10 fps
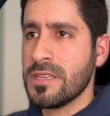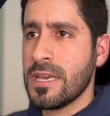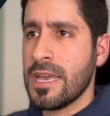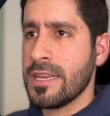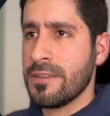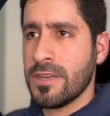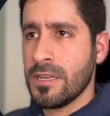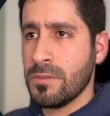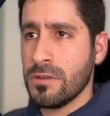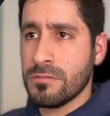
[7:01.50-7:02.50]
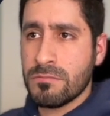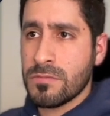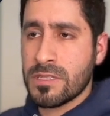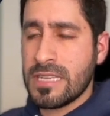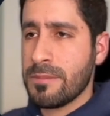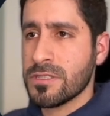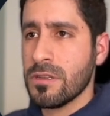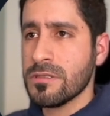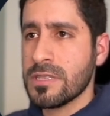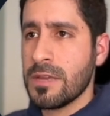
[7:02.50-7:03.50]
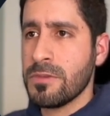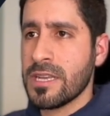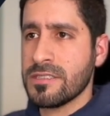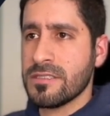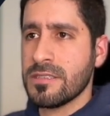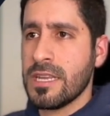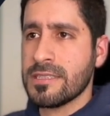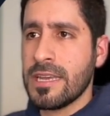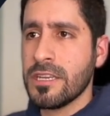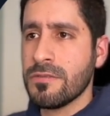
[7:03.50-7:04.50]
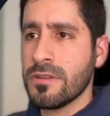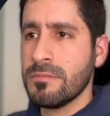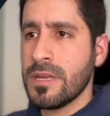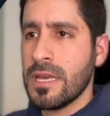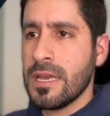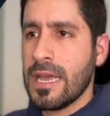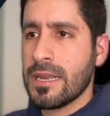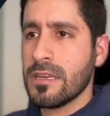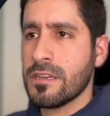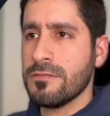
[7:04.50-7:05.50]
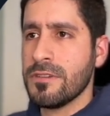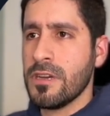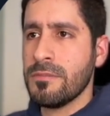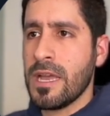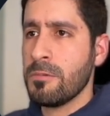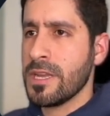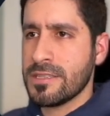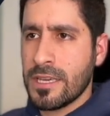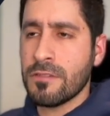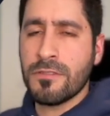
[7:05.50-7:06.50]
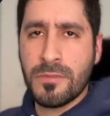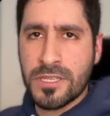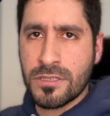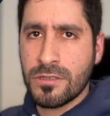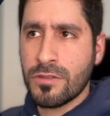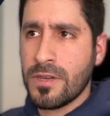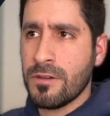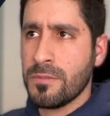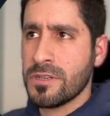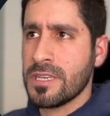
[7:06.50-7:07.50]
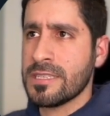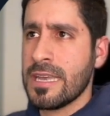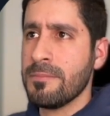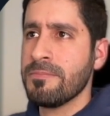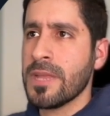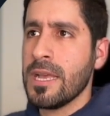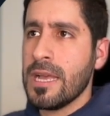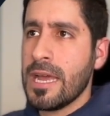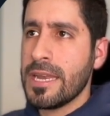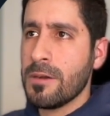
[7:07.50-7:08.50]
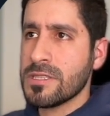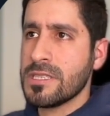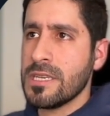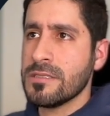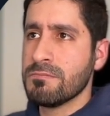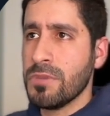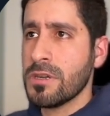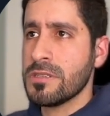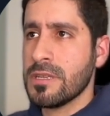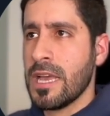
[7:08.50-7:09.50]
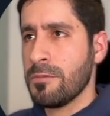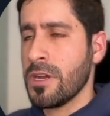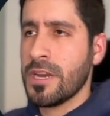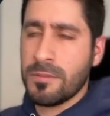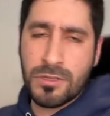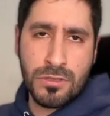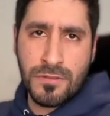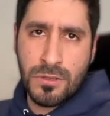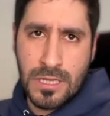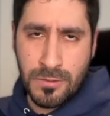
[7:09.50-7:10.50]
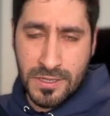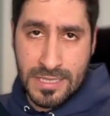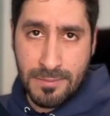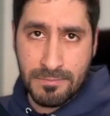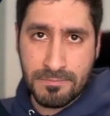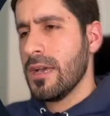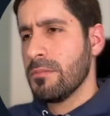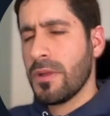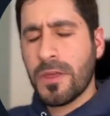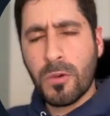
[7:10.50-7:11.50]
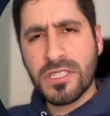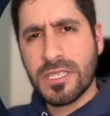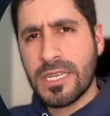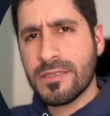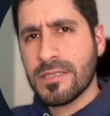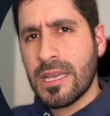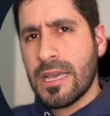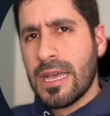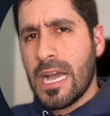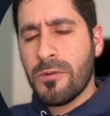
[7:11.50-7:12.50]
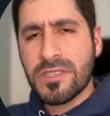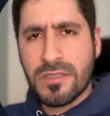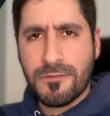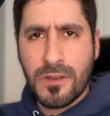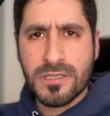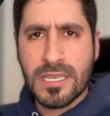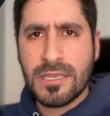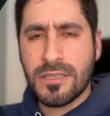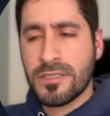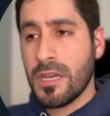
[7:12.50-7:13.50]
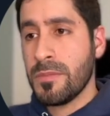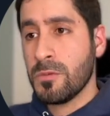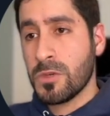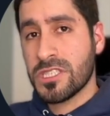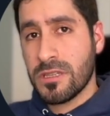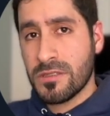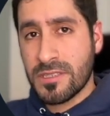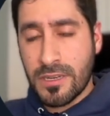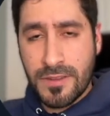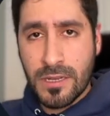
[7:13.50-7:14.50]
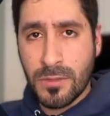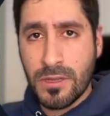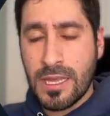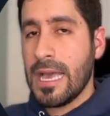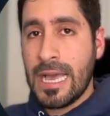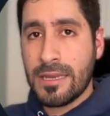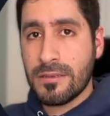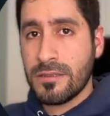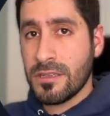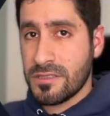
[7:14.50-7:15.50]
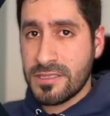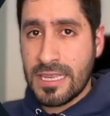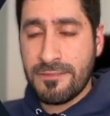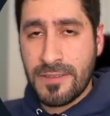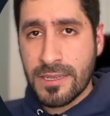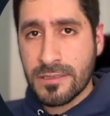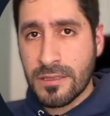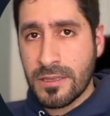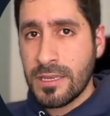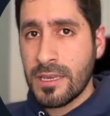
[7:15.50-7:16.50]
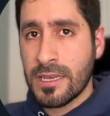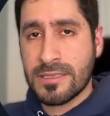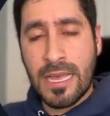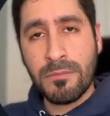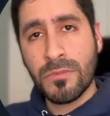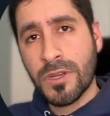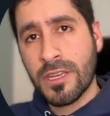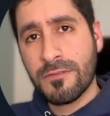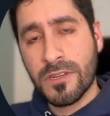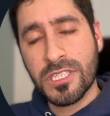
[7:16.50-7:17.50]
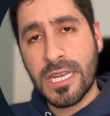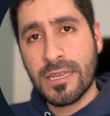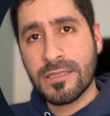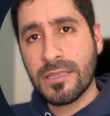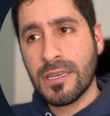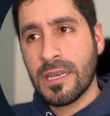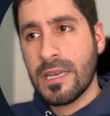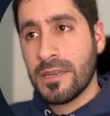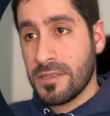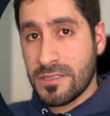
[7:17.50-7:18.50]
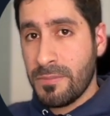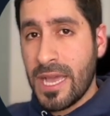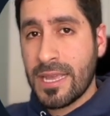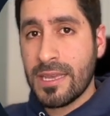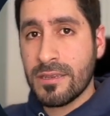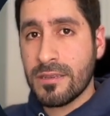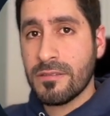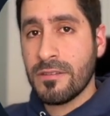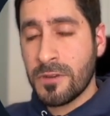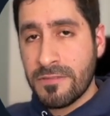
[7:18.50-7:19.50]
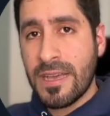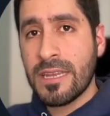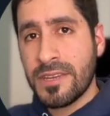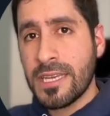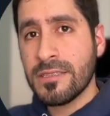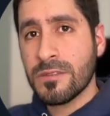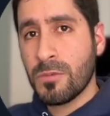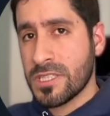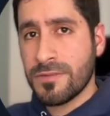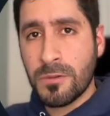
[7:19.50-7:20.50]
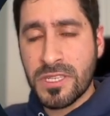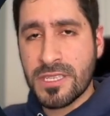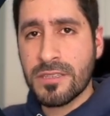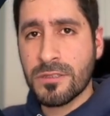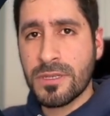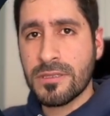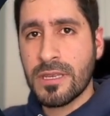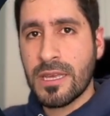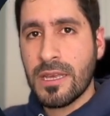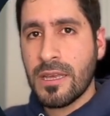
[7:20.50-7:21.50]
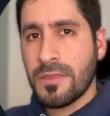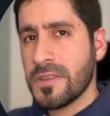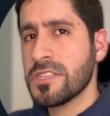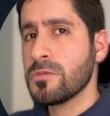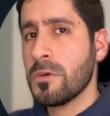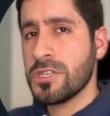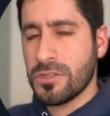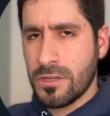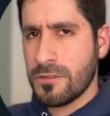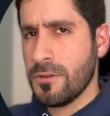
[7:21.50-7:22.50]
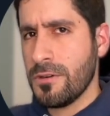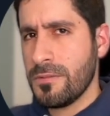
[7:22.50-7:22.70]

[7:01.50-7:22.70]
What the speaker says: any available exam slots, and we can just select any of them and click confirm, and we get a confirmation of our booked exam. And now it says booked, and we are able to view our exam. But the question is, how does the front end determine which slots are available? And does this affect the exam booking functionality? Does the back end revalidate whatever we send to it? This is what we should look for.